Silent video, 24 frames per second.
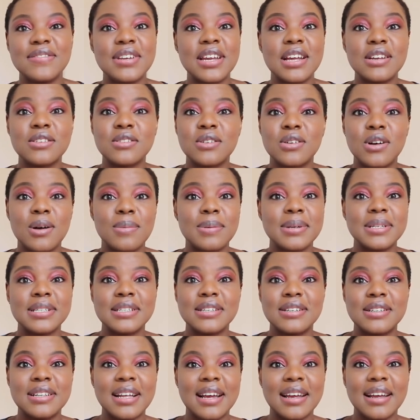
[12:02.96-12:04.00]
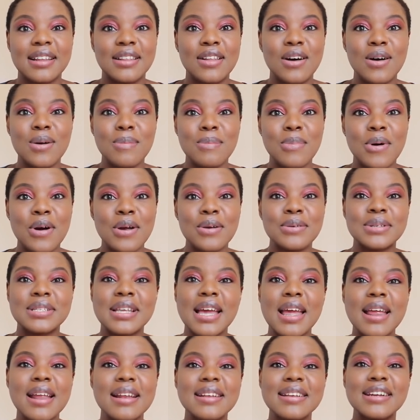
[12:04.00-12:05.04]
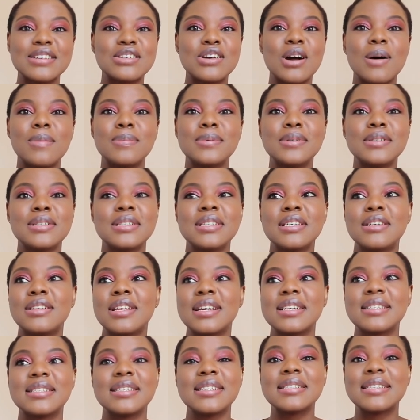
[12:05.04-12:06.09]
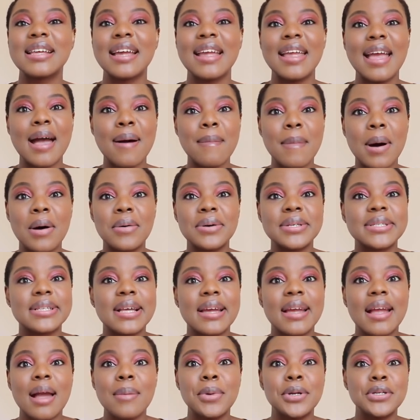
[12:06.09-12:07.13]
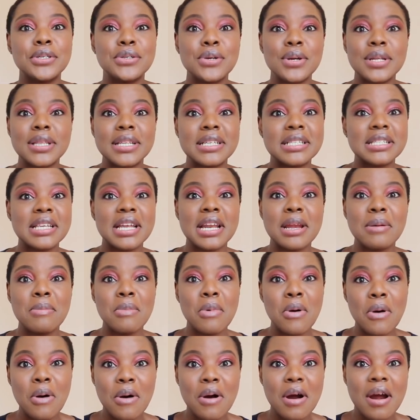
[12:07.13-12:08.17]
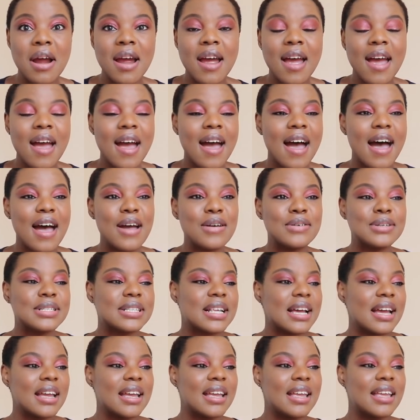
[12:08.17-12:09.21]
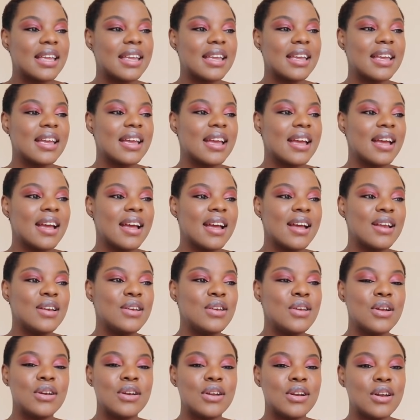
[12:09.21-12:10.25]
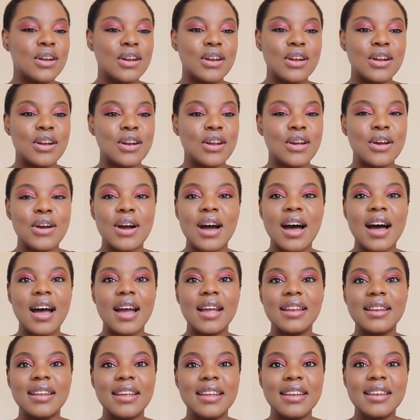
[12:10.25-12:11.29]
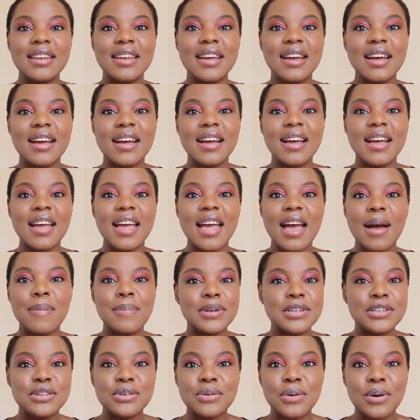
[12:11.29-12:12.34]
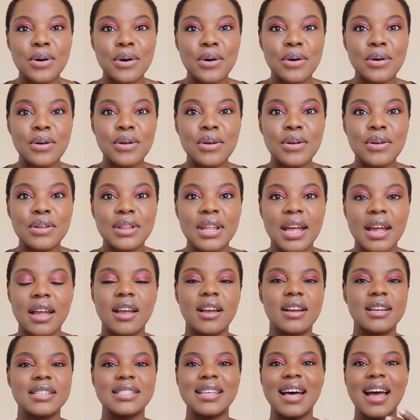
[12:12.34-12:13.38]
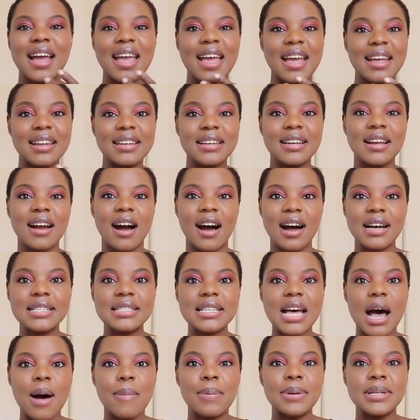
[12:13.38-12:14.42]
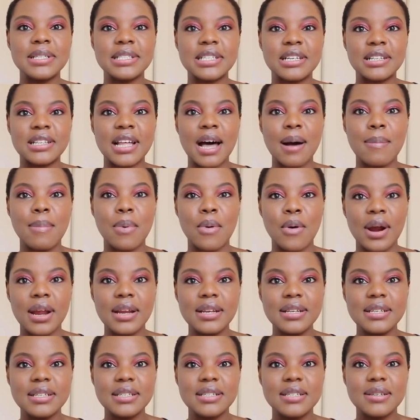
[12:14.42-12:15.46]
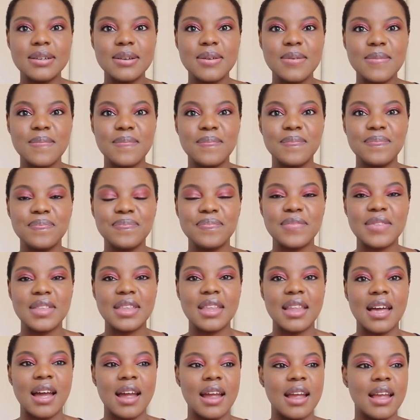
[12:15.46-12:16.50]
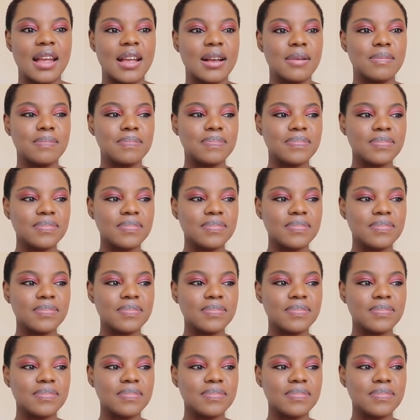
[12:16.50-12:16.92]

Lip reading: even natural up until like a long point. It was like natural up until like 6 a.m. I was like, I'm not doing this anymore. I was like, no, I need epidural. Like, because I had gas up until that point, like,